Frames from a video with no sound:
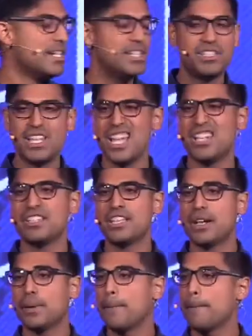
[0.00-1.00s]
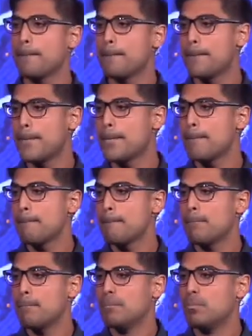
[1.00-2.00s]
And he's standing there.
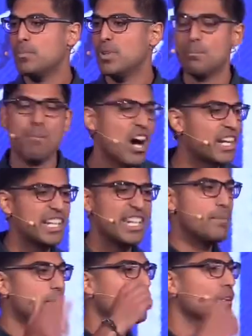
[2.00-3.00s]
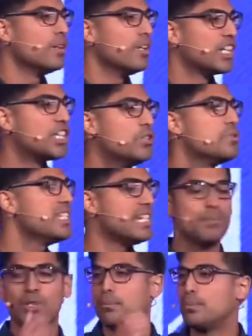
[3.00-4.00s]
They're mocking him. They're
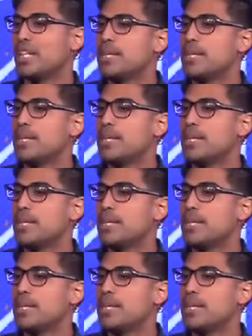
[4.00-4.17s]
accusing him, they're